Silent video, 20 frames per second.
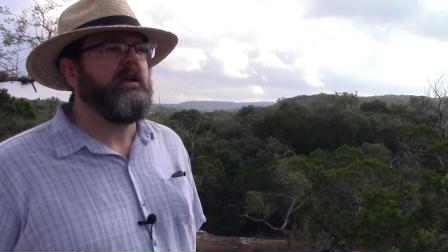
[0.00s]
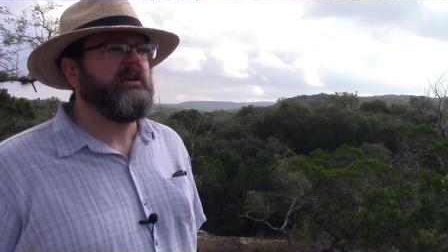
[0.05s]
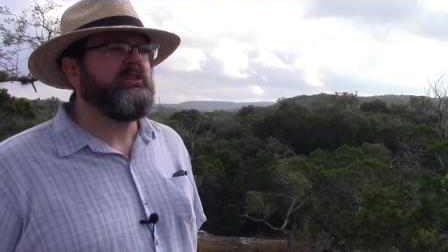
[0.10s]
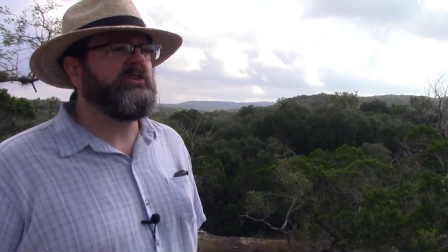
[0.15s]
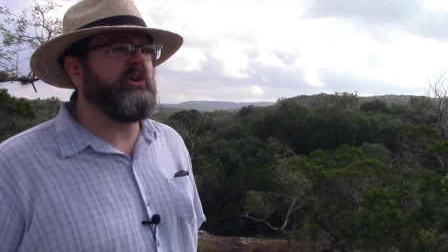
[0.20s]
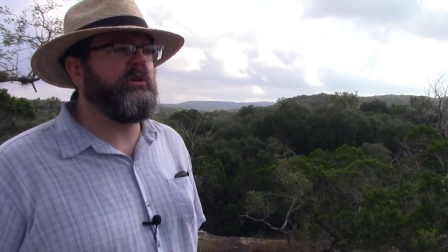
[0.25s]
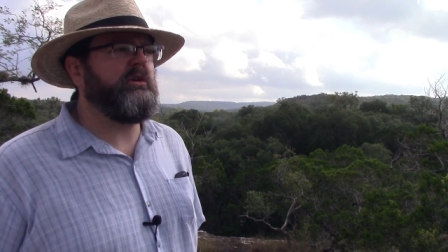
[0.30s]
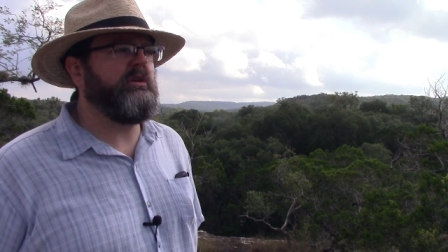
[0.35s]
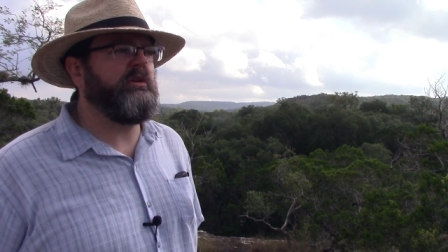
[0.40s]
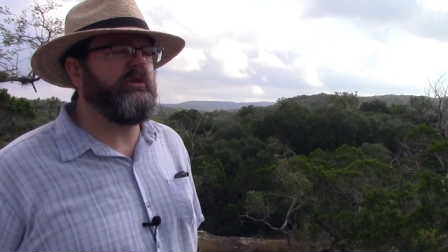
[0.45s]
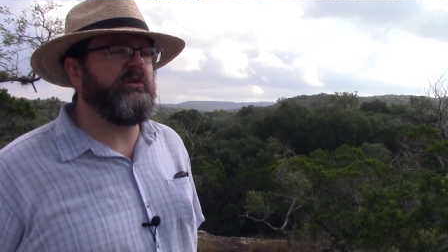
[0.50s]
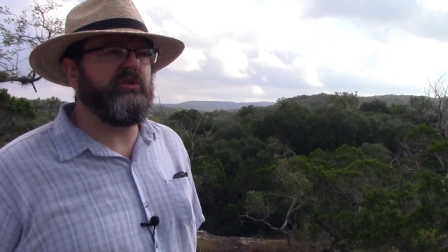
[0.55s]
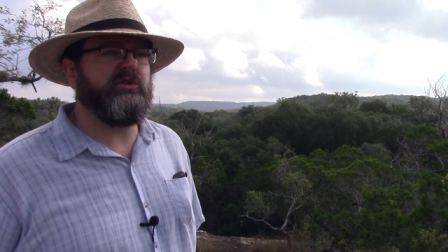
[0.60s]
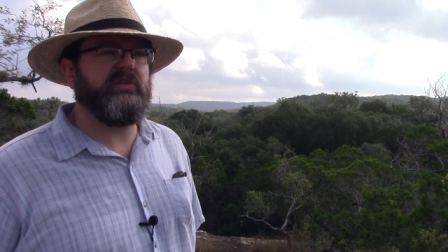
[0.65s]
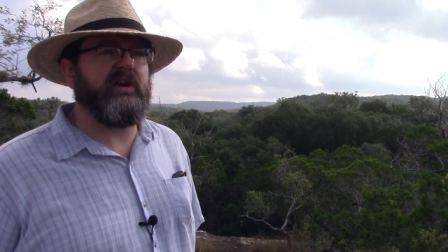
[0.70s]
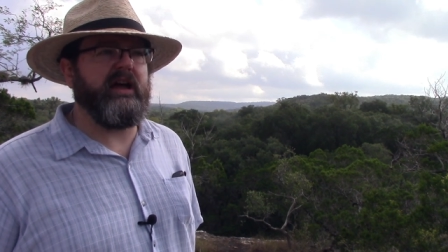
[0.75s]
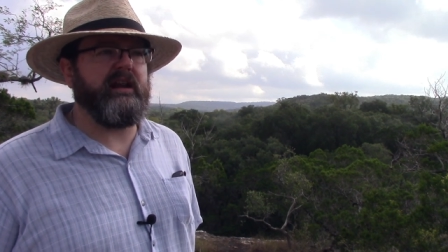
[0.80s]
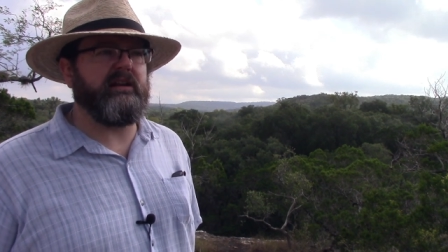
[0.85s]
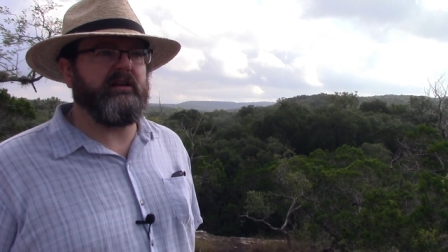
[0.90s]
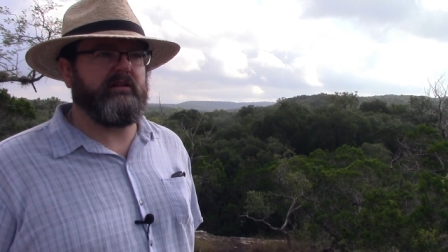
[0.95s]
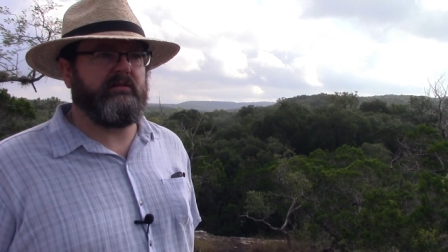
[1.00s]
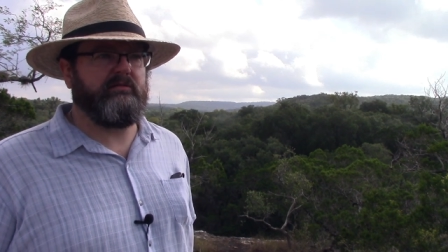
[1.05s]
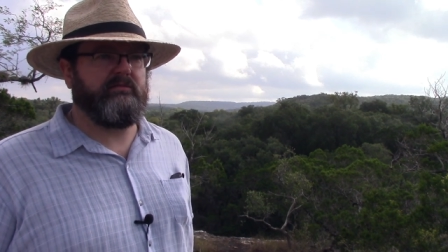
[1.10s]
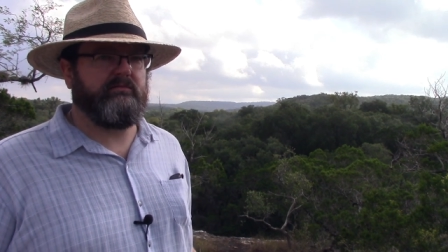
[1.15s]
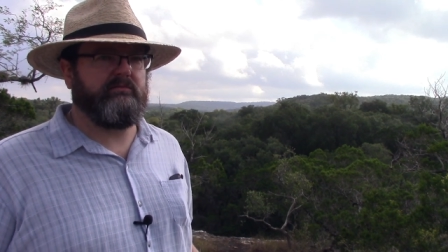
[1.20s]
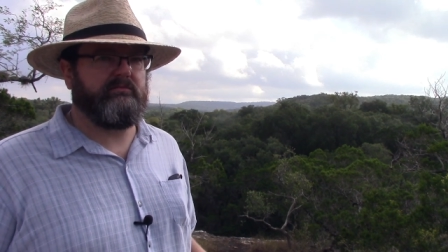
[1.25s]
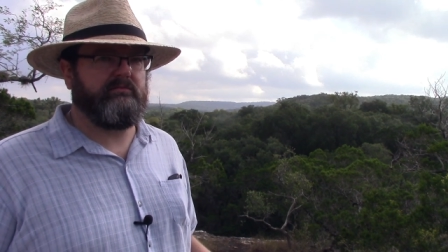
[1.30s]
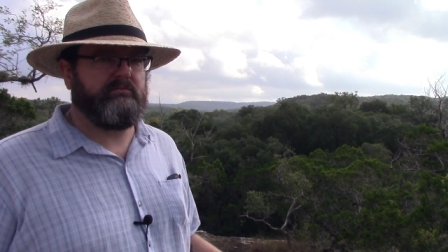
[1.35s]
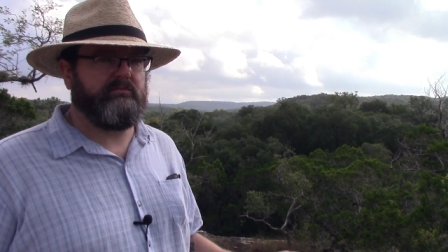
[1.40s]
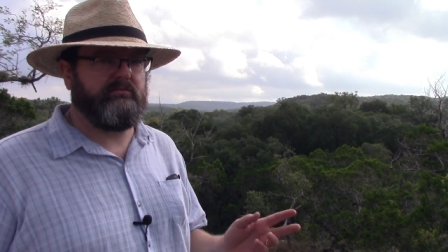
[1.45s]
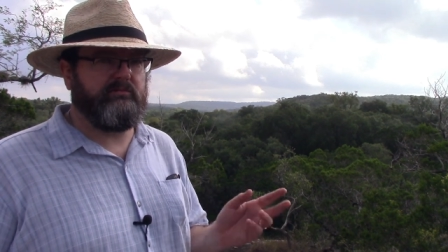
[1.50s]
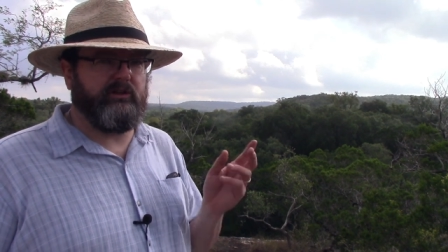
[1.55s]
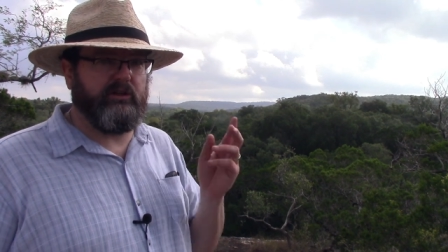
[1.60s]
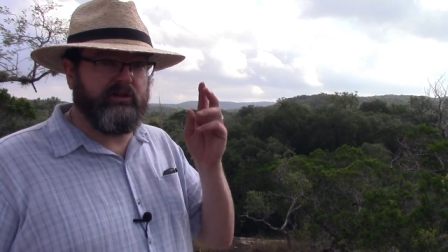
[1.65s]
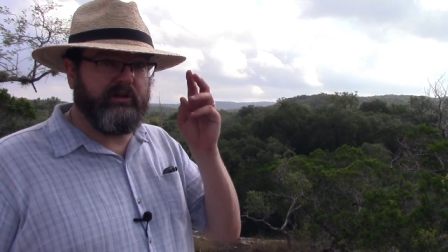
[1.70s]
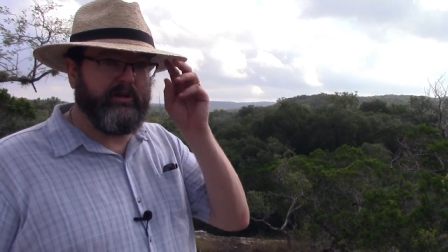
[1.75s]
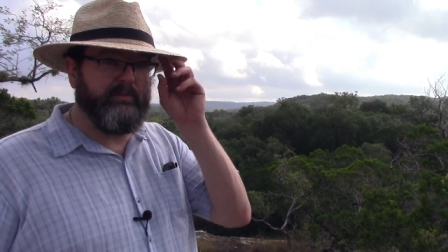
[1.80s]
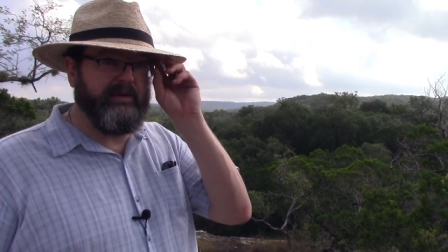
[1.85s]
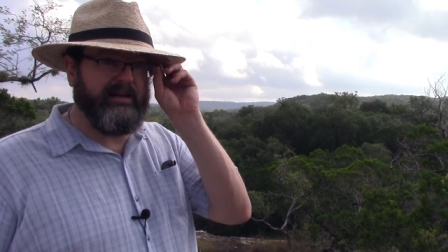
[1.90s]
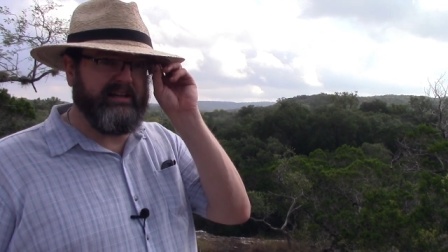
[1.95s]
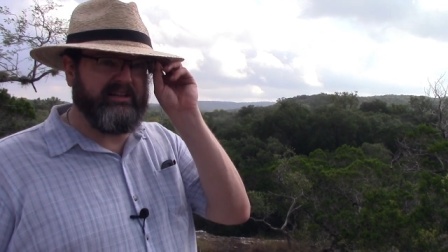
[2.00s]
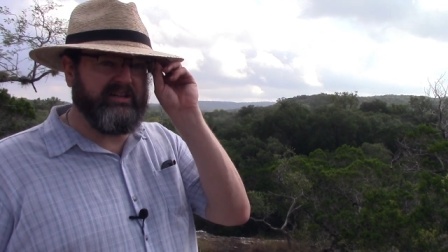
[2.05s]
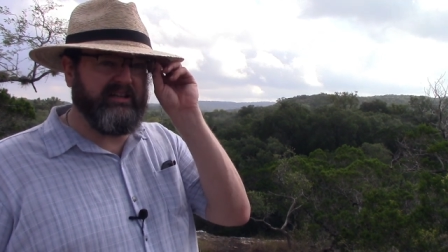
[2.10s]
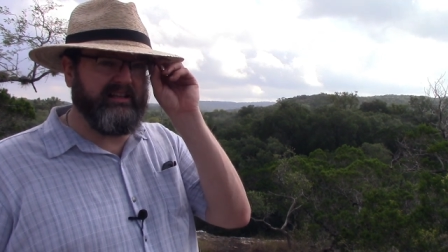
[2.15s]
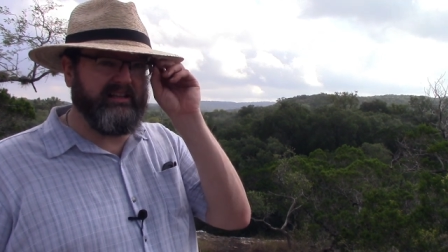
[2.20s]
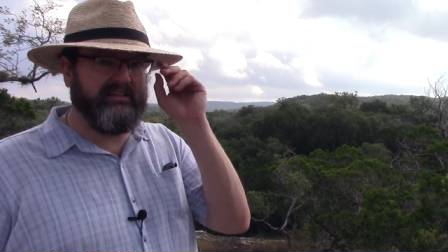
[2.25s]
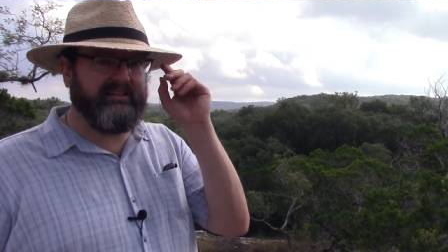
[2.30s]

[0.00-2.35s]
So you, have got to, you're committed to the